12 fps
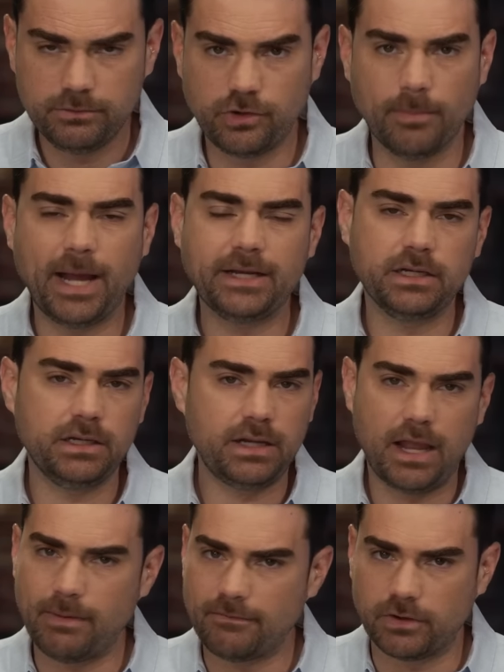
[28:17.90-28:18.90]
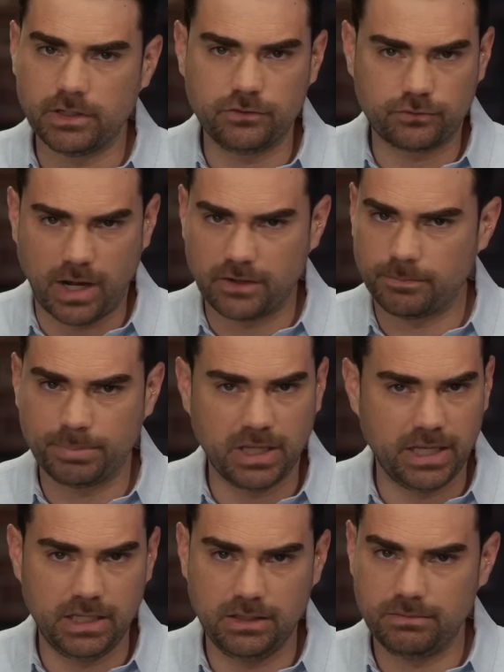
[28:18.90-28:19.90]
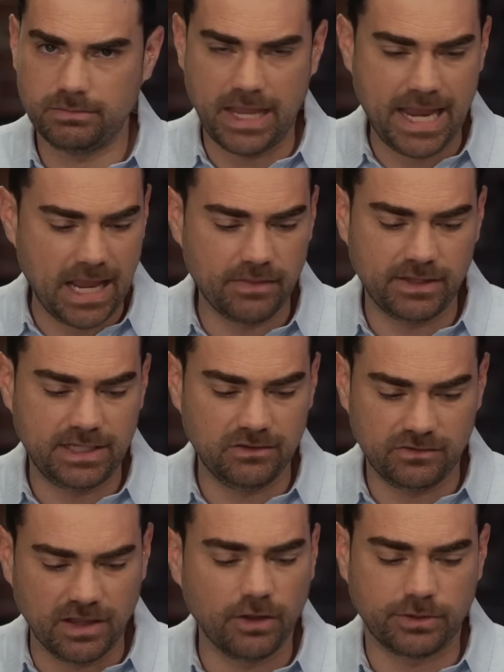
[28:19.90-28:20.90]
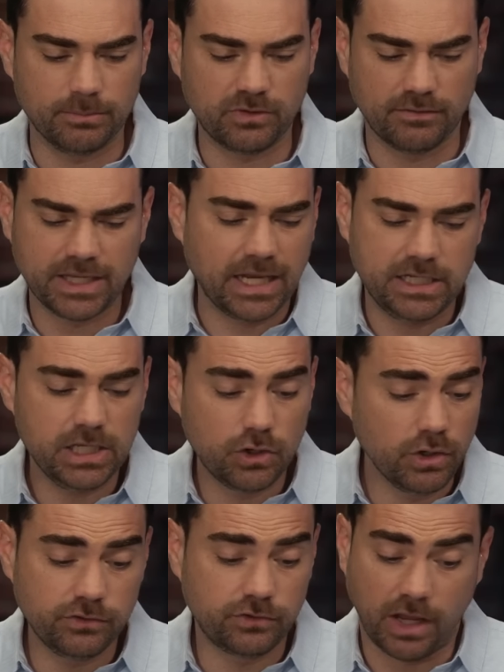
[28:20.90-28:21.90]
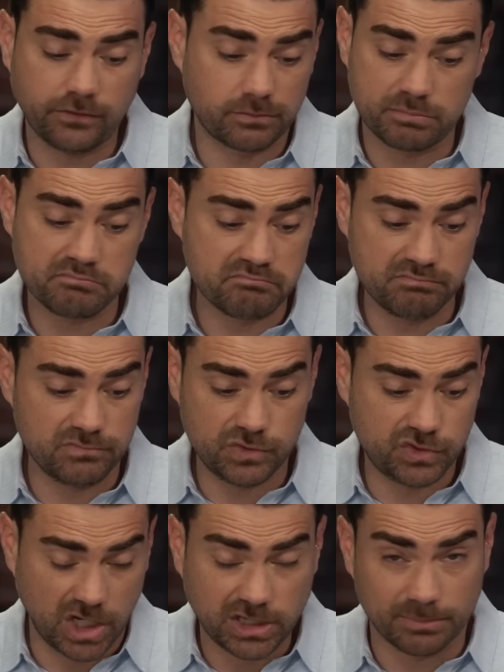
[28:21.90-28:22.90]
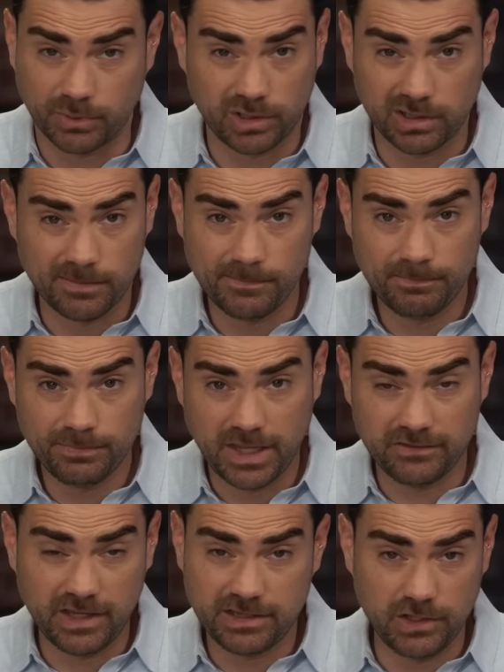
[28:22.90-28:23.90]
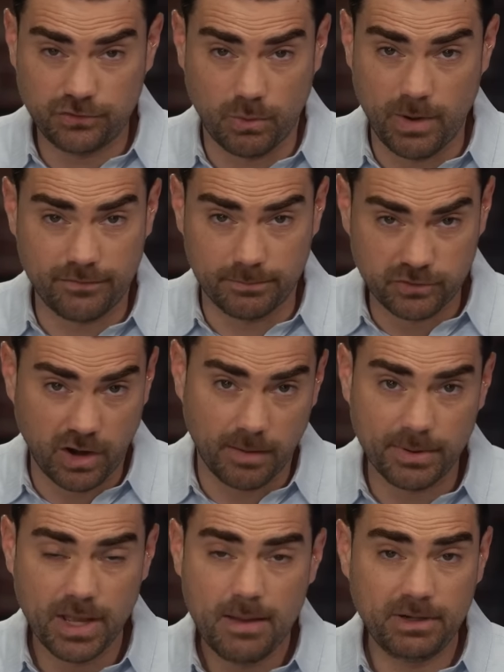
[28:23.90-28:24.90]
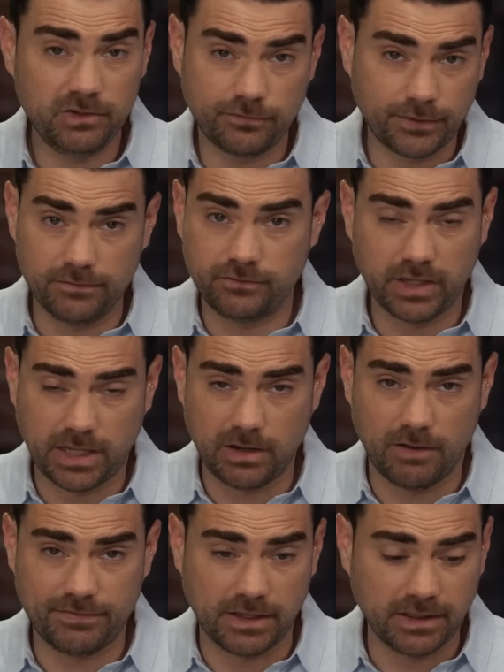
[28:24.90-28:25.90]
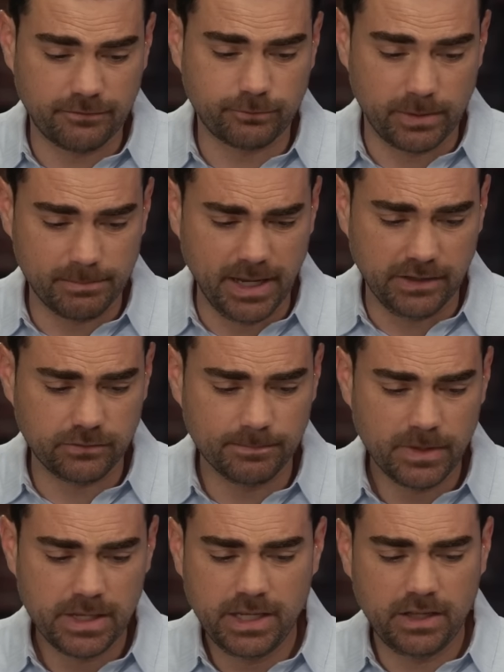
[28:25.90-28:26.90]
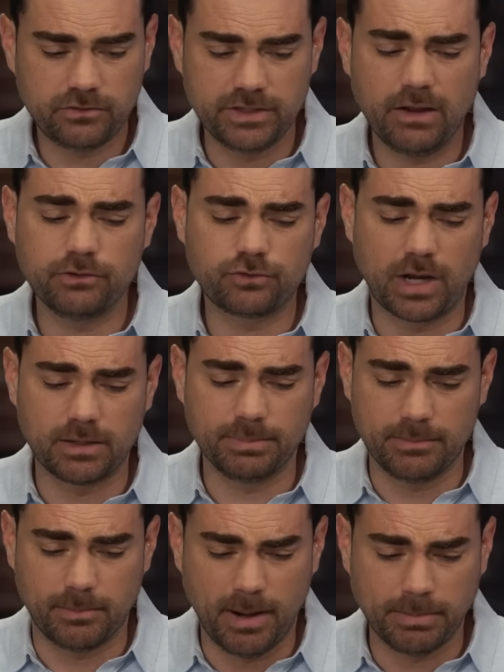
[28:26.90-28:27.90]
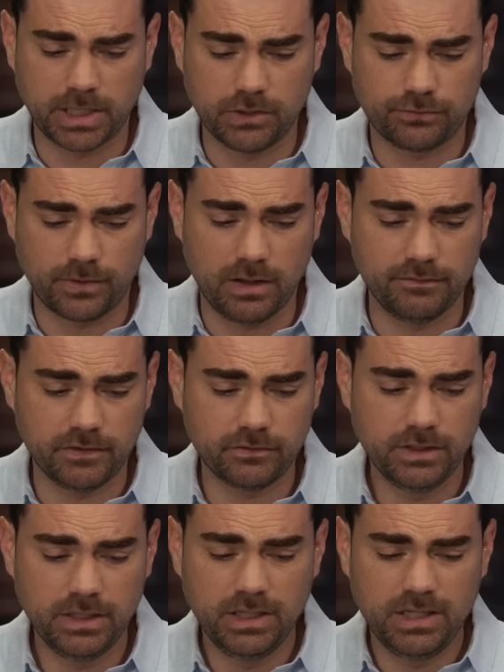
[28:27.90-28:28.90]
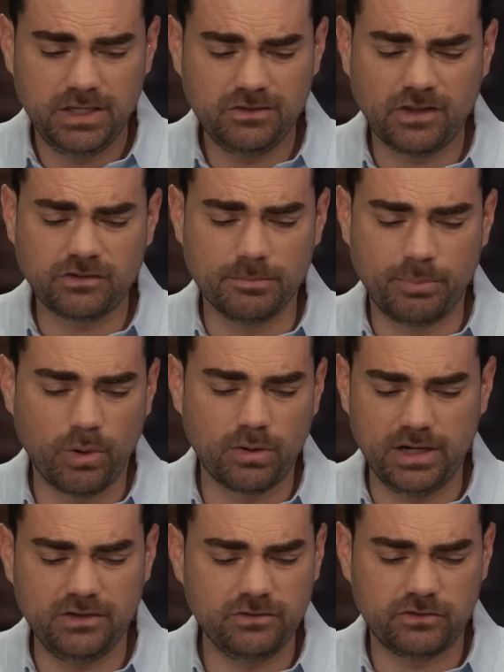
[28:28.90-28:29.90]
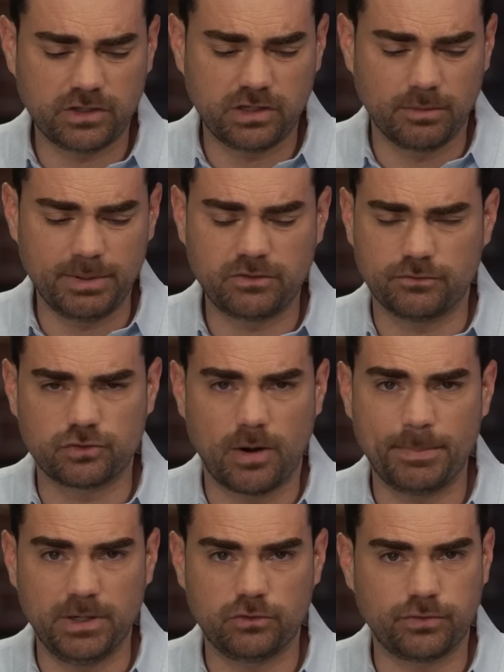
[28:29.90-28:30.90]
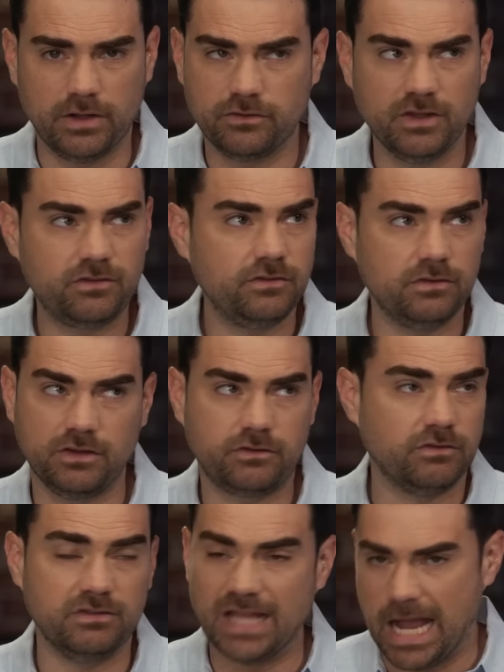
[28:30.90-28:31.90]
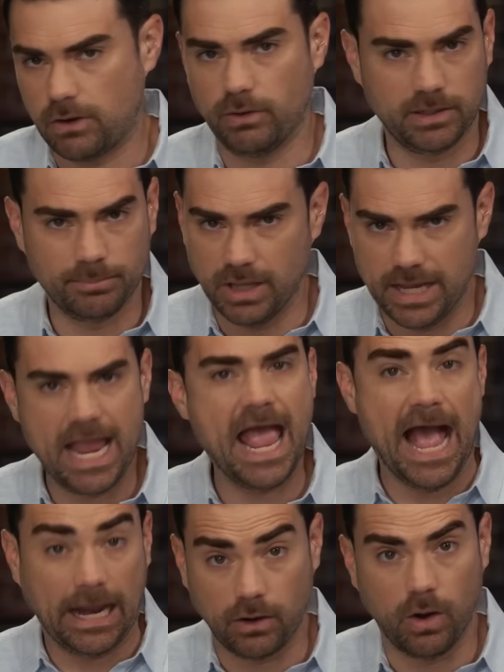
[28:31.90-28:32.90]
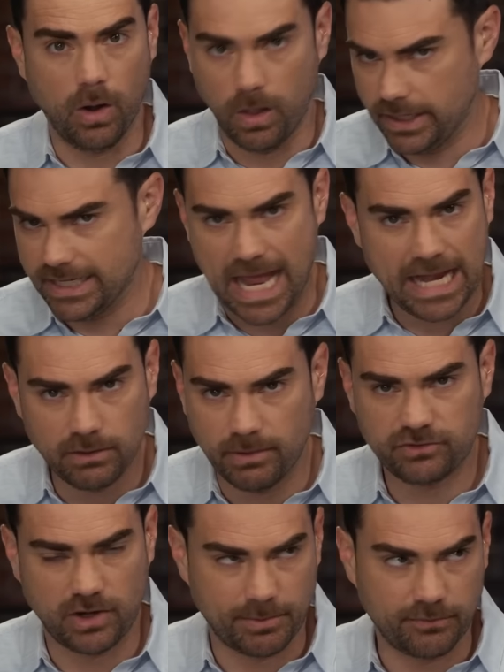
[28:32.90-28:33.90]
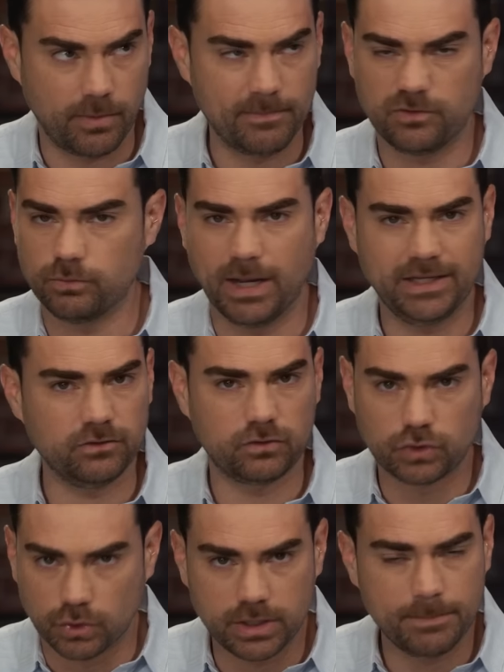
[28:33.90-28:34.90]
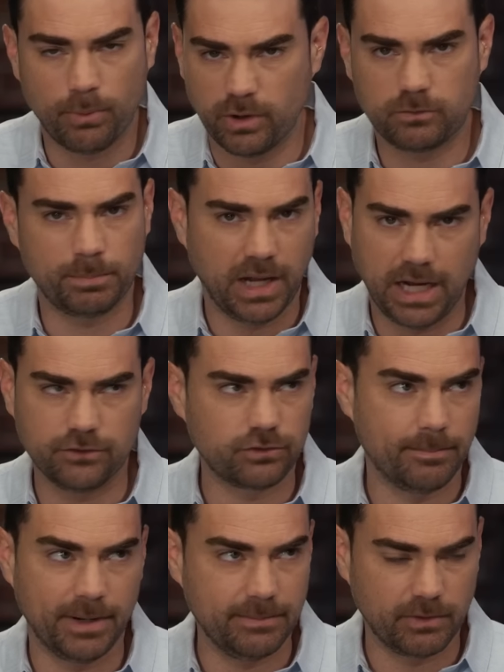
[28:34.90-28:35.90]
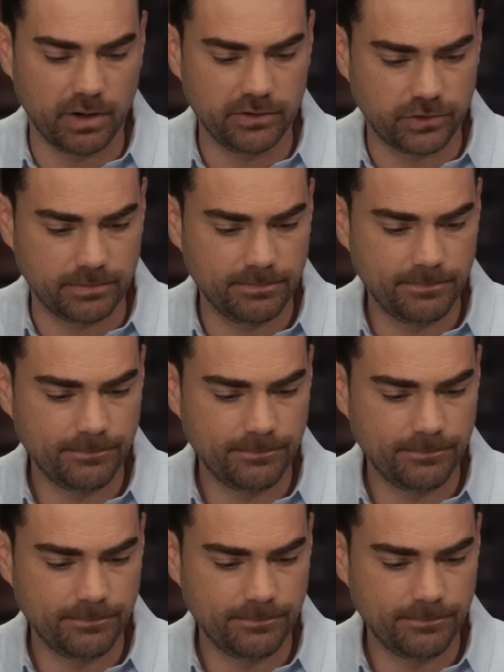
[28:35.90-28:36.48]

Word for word: Joe Biden, however, is trying to play the hand that he has dealt himself. Again, he could just shut the border, and take the issue away from Trump, but he's afraid of ticking off that left wing base. And so now he's trying to blame Republicans for all of this. He says the border isn't secure because of Trump and his friends. This is this is not going to play at all in any way, shape, or form. This is why he is 30 points behind Trump on immigration.